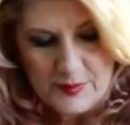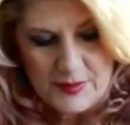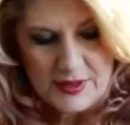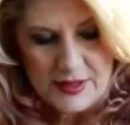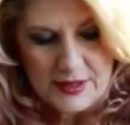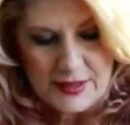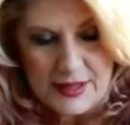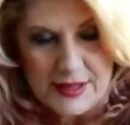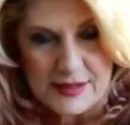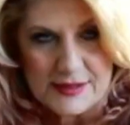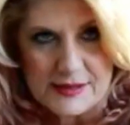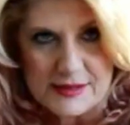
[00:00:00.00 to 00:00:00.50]
them in
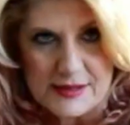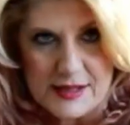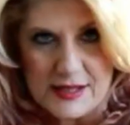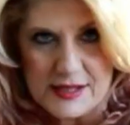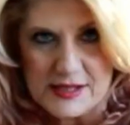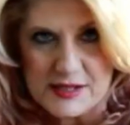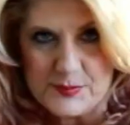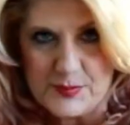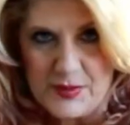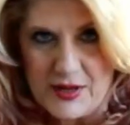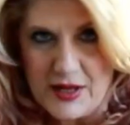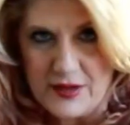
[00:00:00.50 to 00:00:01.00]
a nice
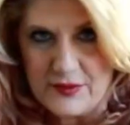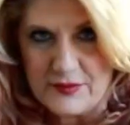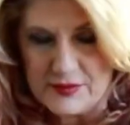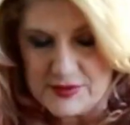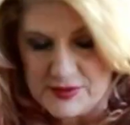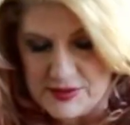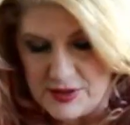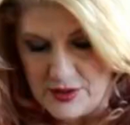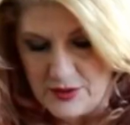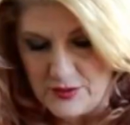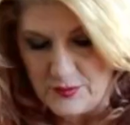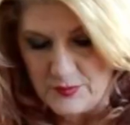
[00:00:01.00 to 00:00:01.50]
ice bath.
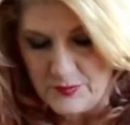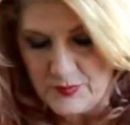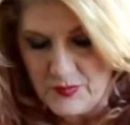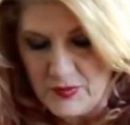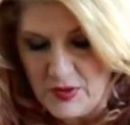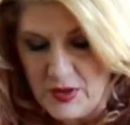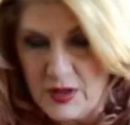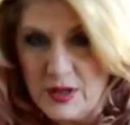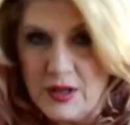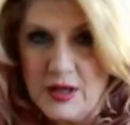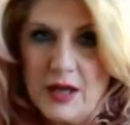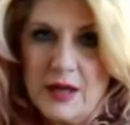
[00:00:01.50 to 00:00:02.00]
So,
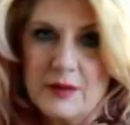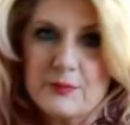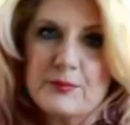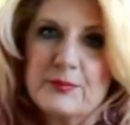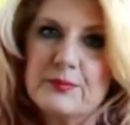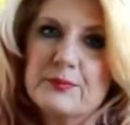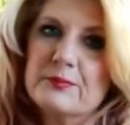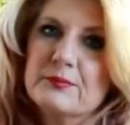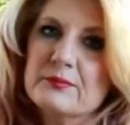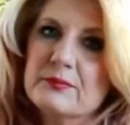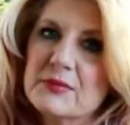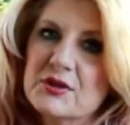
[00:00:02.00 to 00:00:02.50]
and
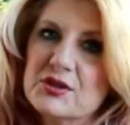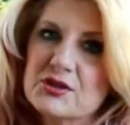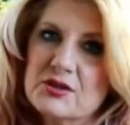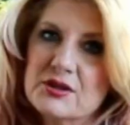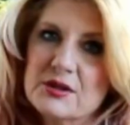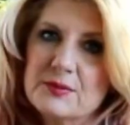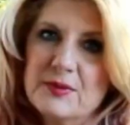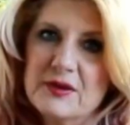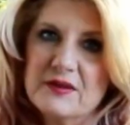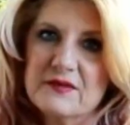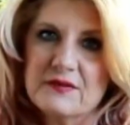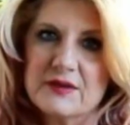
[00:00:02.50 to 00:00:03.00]
make sure
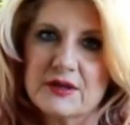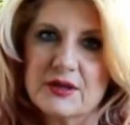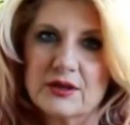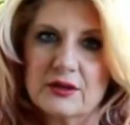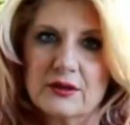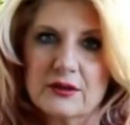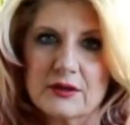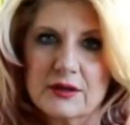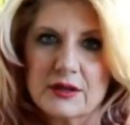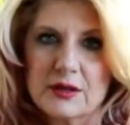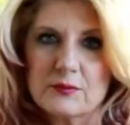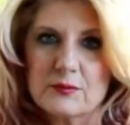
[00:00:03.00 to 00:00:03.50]
you put
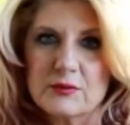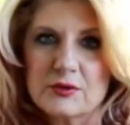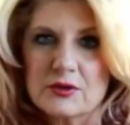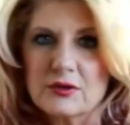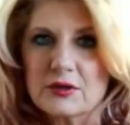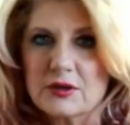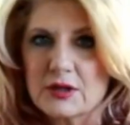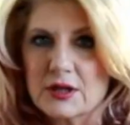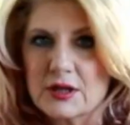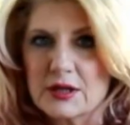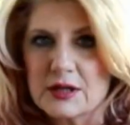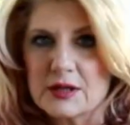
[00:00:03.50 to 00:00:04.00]
vinegar in when
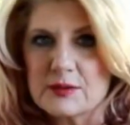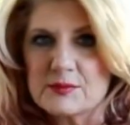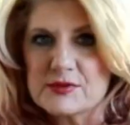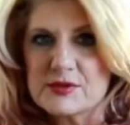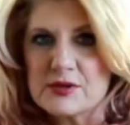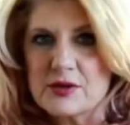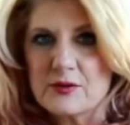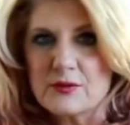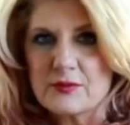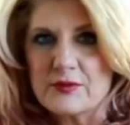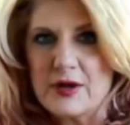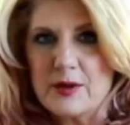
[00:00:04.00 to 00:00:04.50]
you're cooking them,
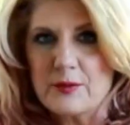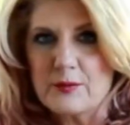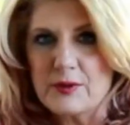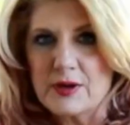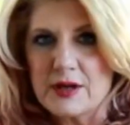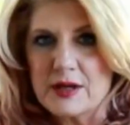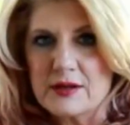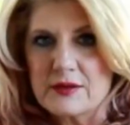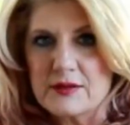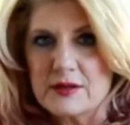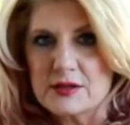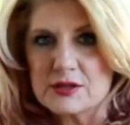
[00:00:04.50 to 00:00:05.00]
so that
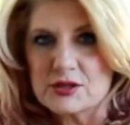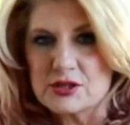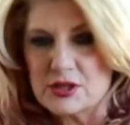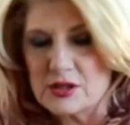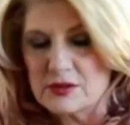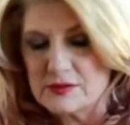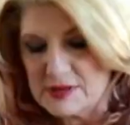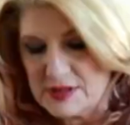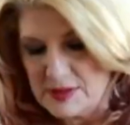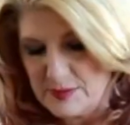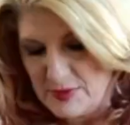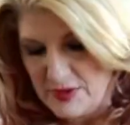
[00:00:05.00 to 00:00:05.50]
way the
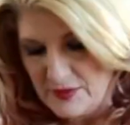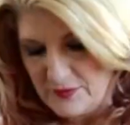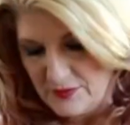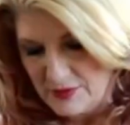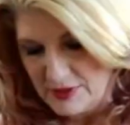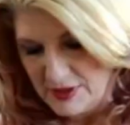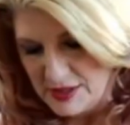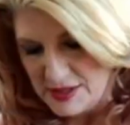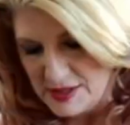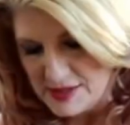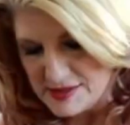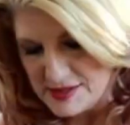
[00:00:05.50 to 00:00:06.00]
shells come off
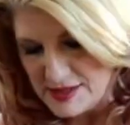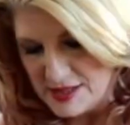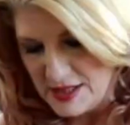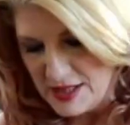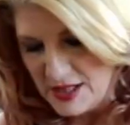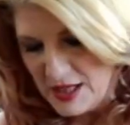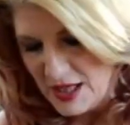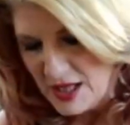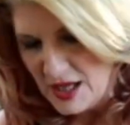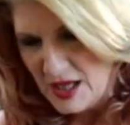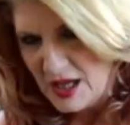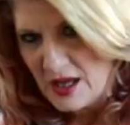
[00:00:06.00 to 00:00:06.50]
really
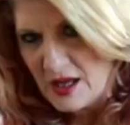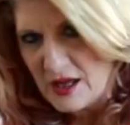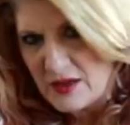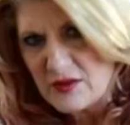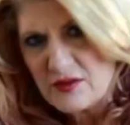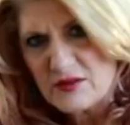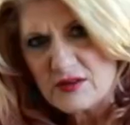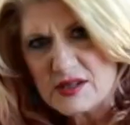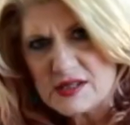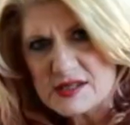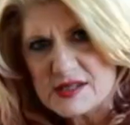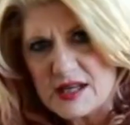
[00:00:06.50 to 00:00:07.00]
easy. And
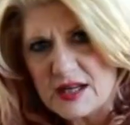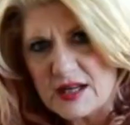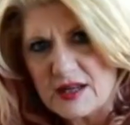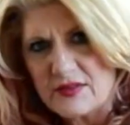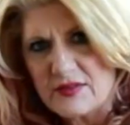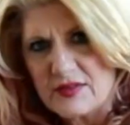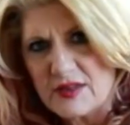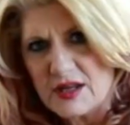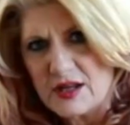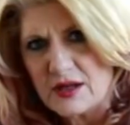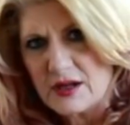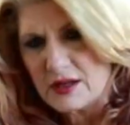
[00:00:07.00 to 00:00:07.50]
there is like a
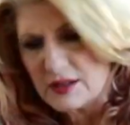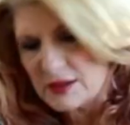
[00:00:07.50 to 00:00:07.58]
thing